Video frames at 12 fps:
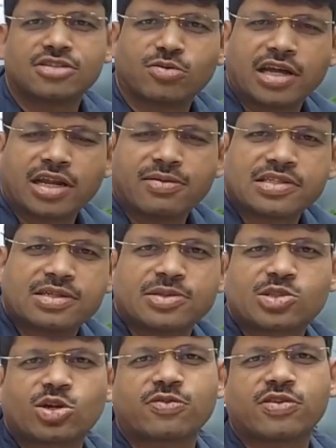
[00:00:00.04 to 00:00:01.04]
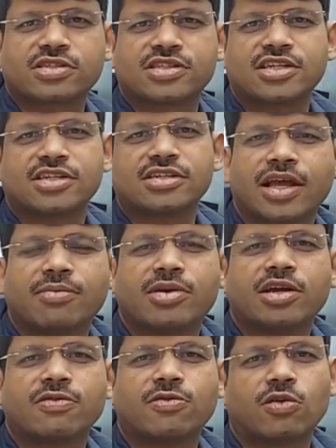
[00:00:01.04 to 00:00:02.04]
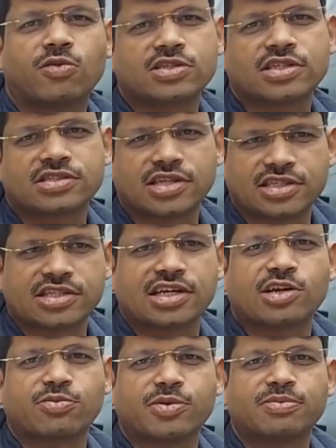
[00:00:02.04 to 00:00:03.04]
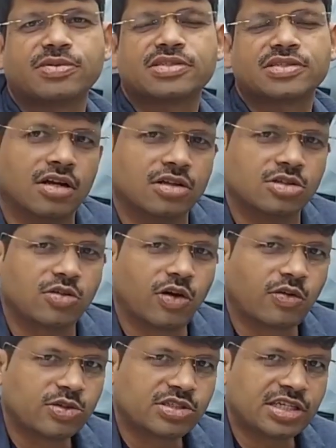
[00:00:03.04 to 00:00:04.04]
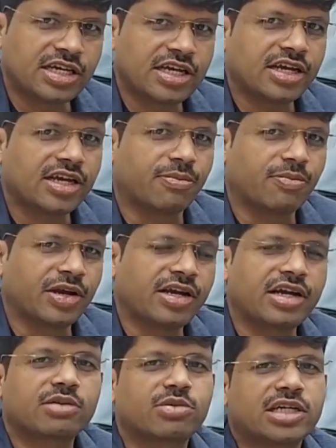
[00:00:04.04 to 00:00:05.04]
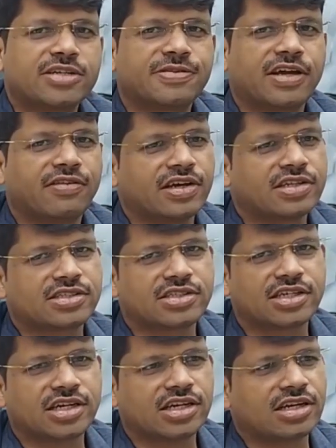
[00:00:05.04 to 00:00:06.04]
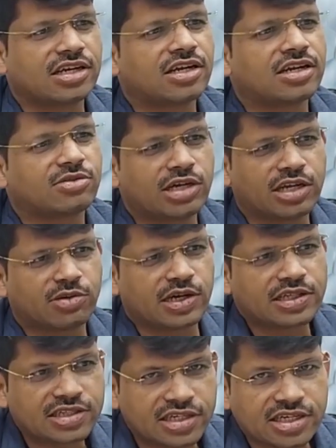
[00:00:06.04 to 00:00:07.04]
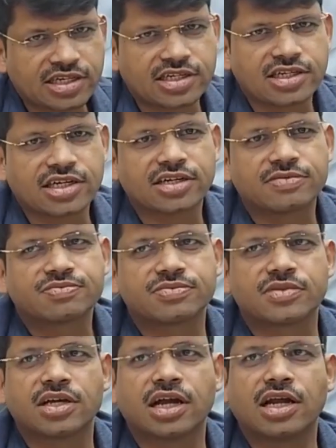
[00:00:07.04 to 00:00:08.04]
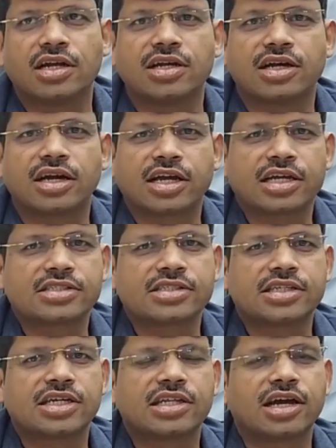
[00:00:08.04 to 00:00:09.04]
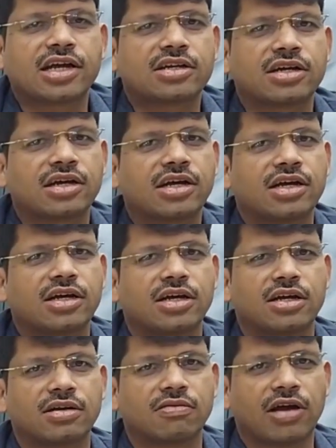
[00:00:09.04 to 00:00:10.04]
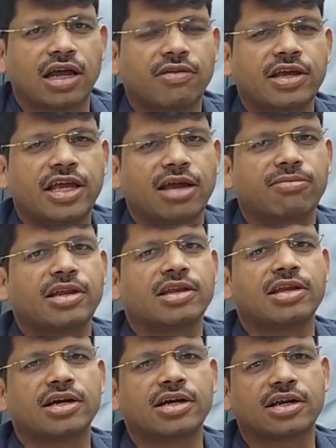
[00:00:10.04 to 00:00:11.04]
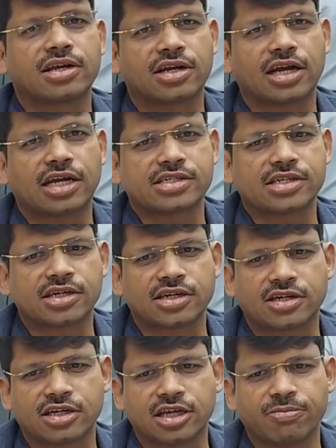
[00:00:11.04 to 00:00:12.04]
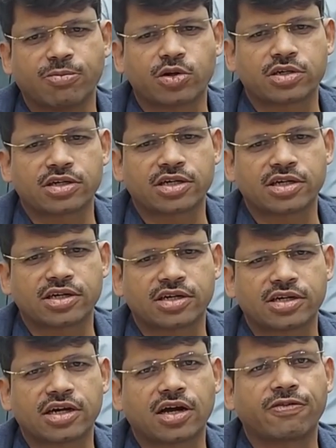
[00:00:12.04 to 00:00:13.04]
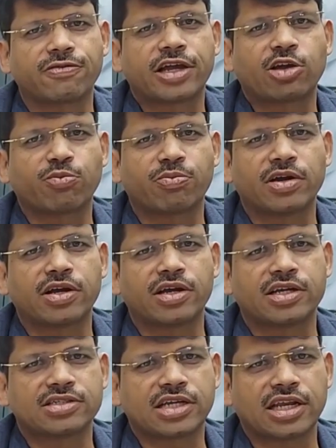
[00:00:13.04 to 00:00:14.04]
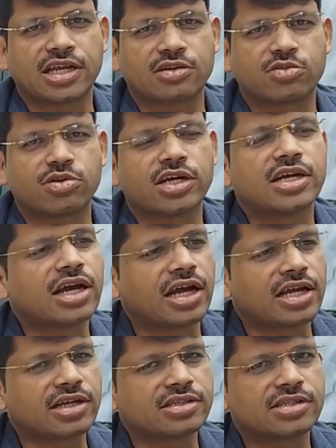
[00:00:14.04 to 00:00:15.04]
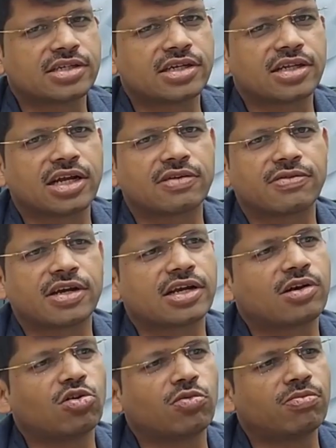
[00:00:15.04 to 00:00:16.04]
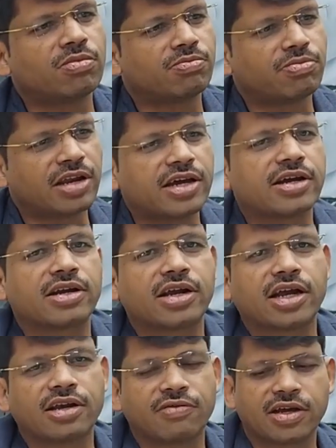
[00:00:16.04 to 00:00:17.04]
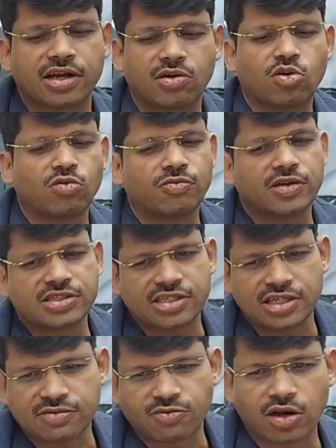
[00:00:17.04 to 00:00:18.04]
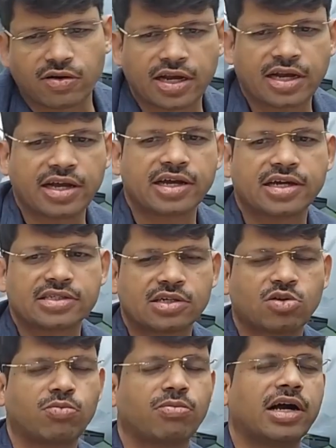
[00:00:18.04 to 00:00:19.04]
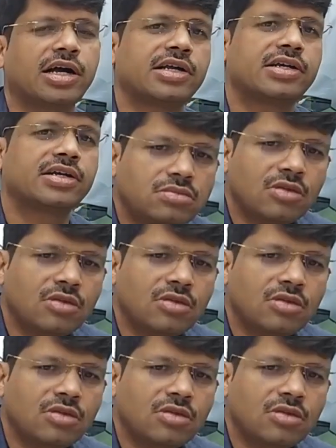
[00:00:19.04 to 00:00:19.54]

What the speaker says: So my name is Dimitrov Krishnan, MD of Volvo's construction equipment. So Volvo CE completed 25 years in 2023 in India. And I can say that while we came in here as an importer of equipment and selling, today I consider that we are a home player and we are a home. We see India as a home market.